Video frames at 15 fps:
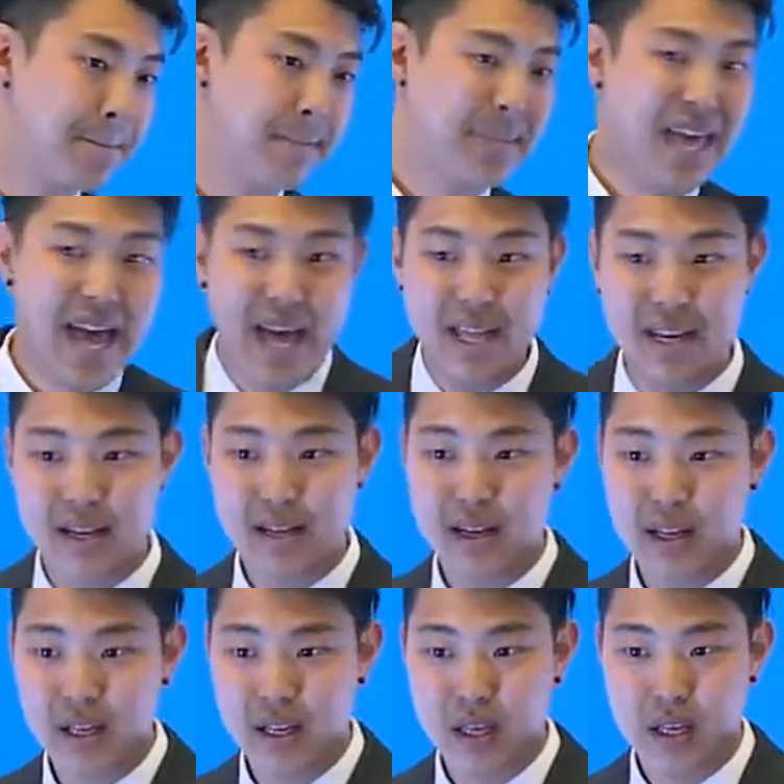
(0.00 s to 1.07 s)
that
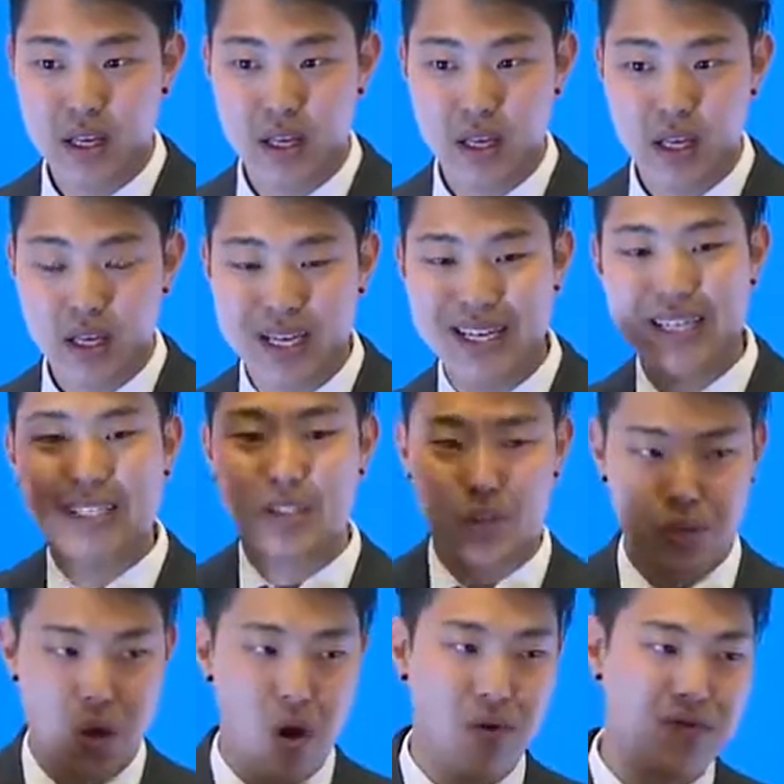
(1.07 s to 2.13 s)
could
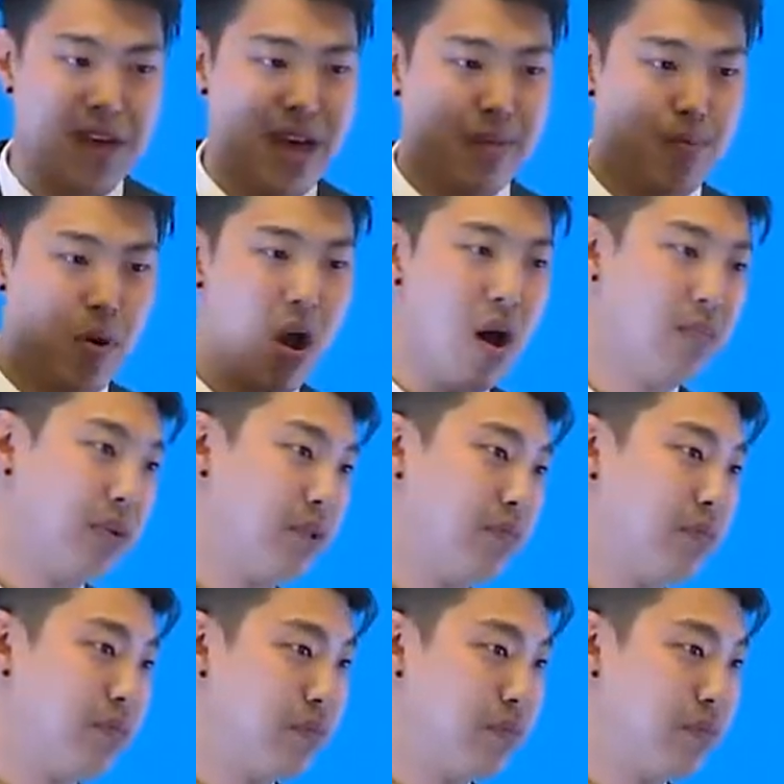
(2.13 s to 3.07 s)
solve that problem.